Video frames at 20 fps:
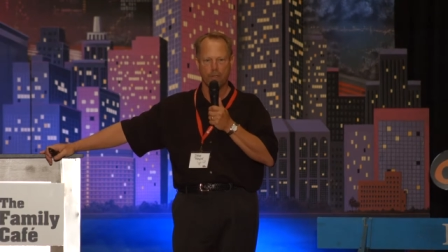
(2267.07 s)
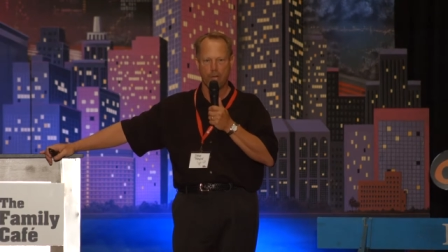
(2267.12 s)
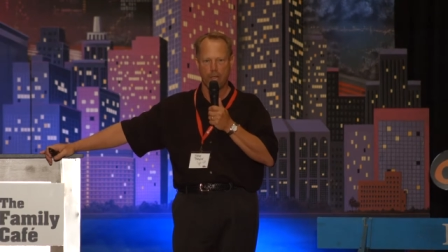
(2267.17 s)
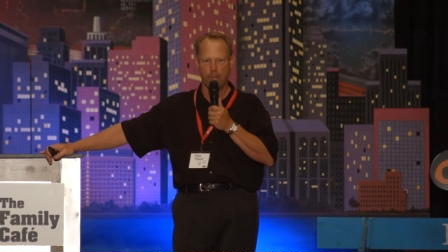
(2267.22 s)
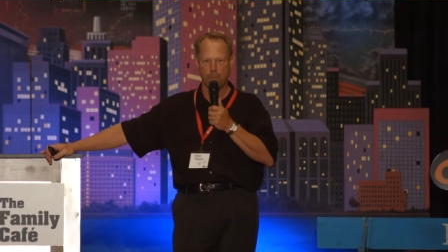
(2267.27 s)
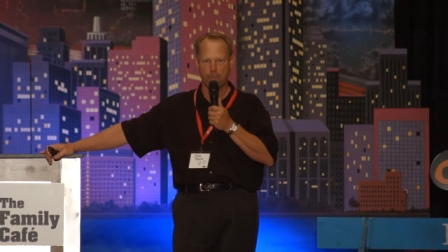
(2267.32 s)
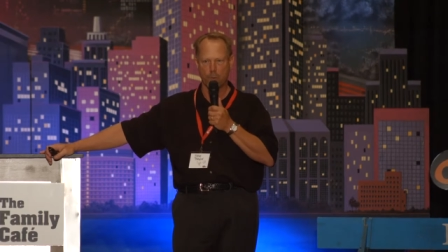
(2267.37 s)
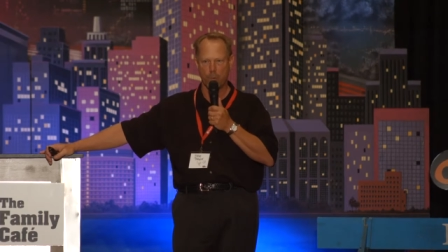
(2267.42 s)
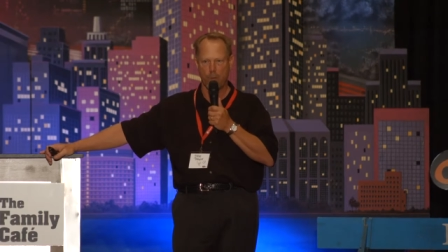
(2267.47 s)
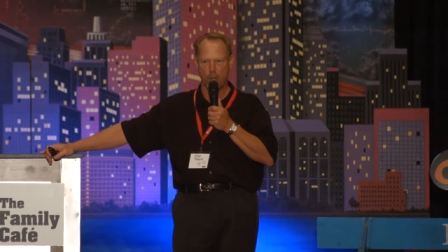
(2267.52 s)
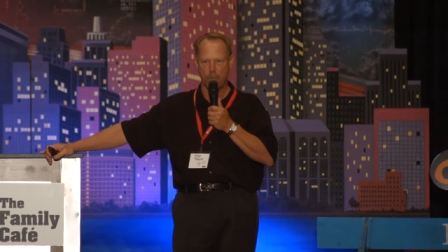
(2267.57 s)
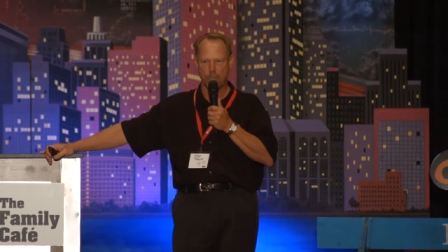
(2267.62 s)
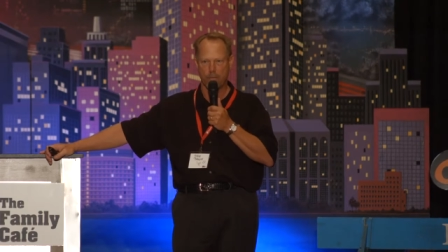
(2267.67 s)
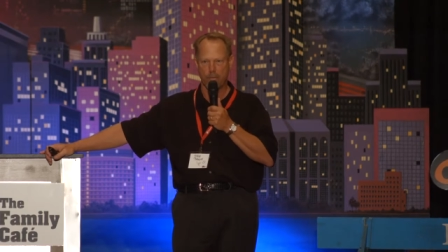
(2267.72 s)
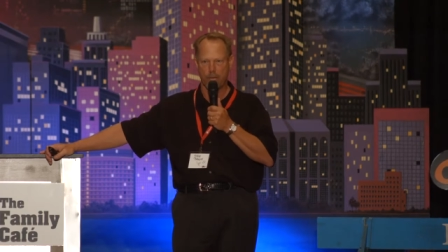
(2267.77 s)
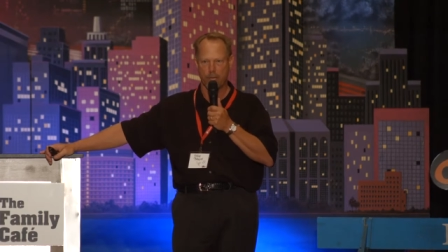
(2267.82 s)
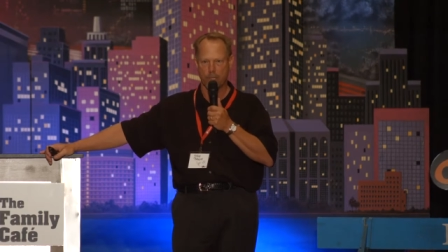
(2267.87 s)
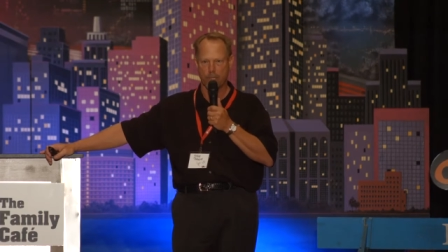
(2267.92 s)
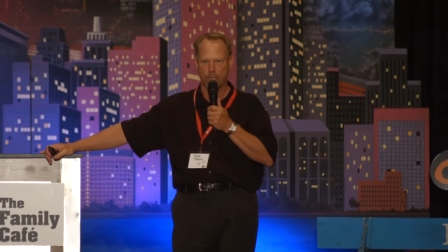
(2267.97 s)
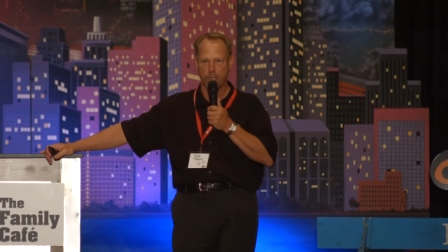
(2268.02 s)
James Webb
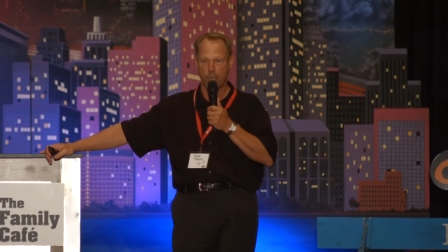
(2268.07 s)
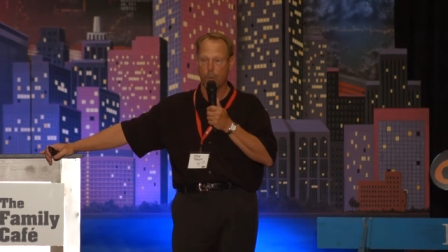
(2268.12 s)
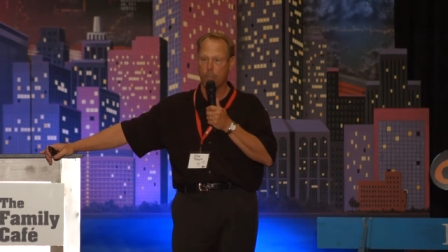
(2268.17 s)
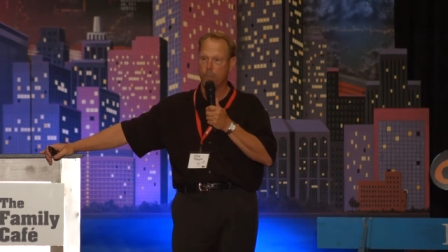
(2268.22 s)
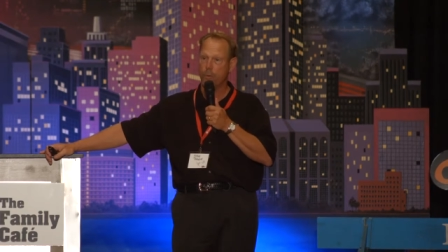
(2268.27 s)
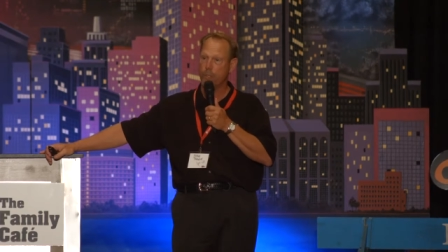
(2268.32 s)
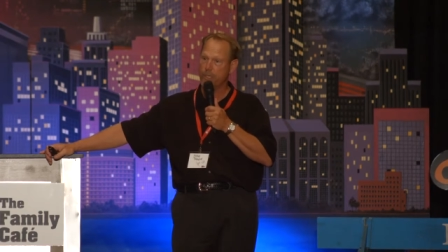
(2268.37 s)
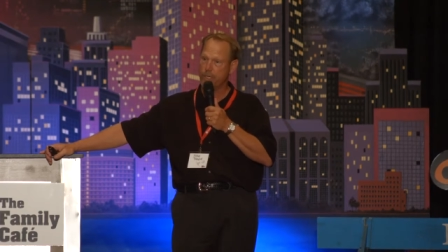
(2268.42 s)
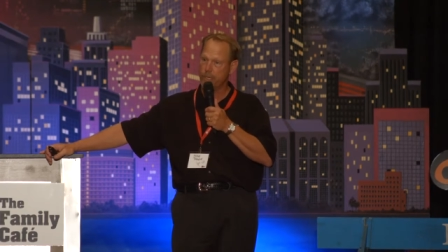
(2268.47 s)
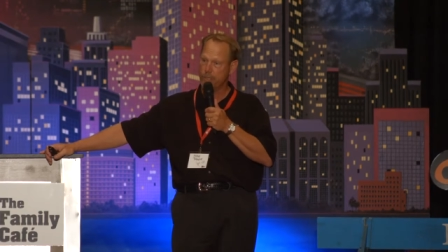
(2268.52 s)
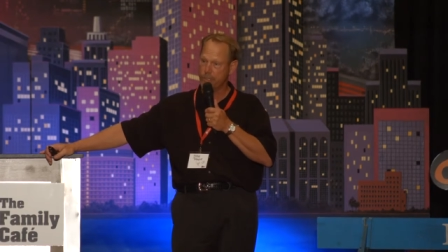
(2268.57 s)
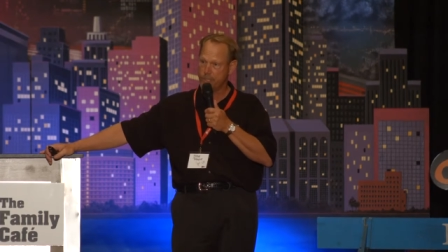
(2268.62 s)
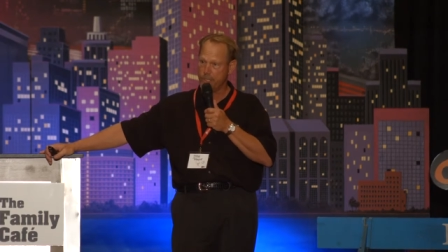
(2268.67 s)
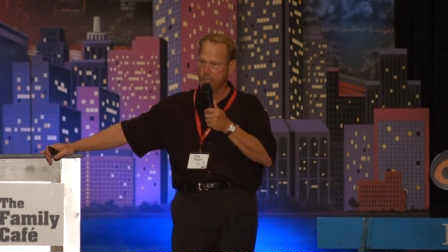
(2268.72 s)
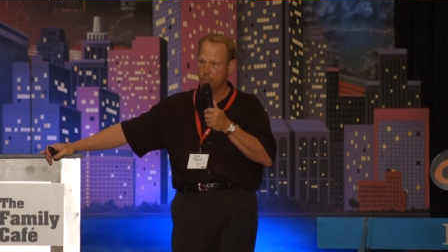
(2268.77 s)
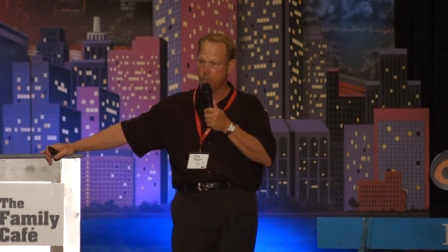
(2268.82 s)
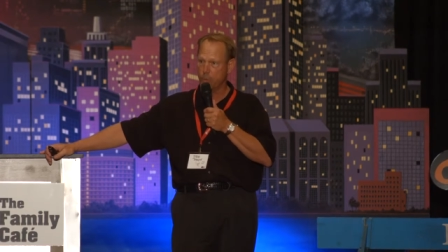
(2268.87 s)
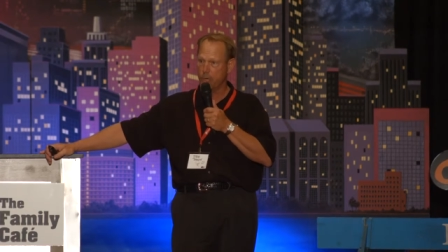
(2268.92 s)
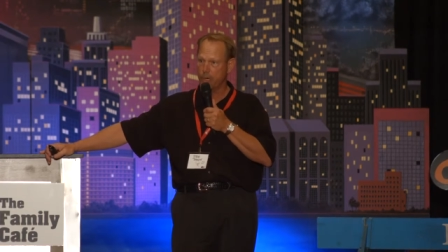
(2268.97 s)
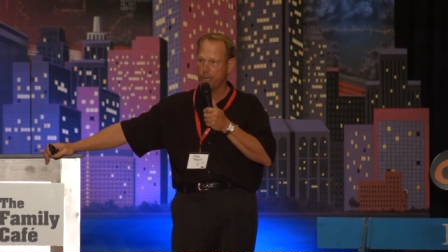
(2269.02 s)
Telescope, which they're
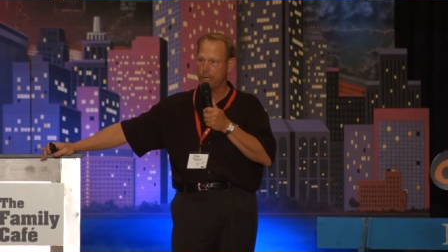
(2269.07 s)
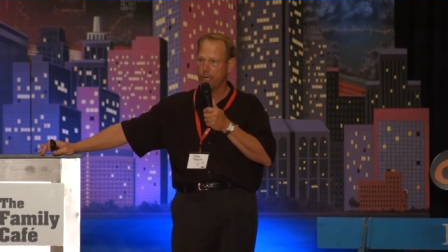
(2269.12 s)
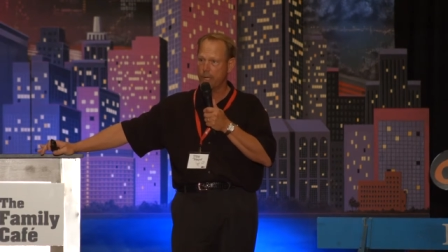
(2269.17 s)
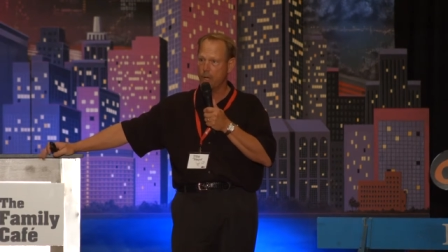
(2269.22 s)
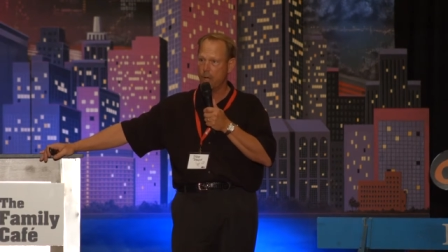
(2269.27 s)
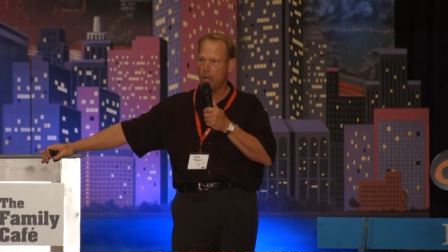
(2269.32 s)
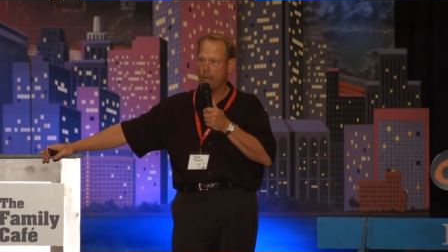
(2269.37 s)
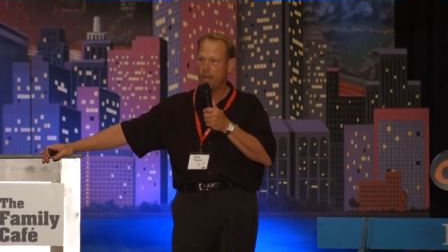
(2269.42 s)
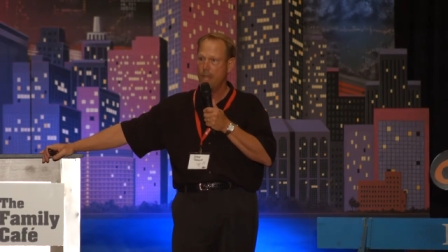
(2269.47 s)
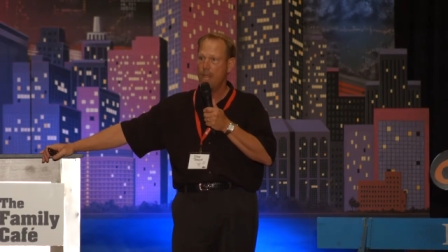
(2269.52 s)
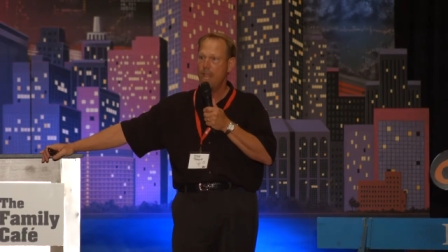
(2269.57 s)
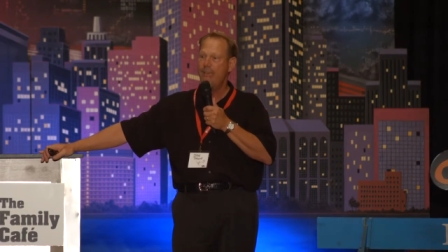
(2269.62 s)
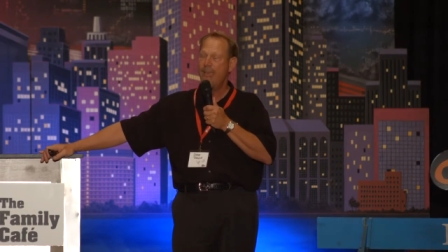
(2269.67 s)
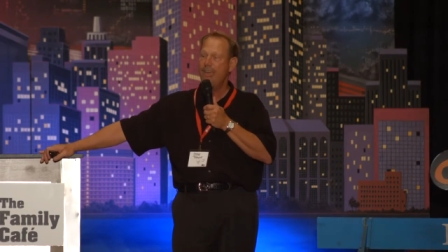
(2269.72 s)
still working on,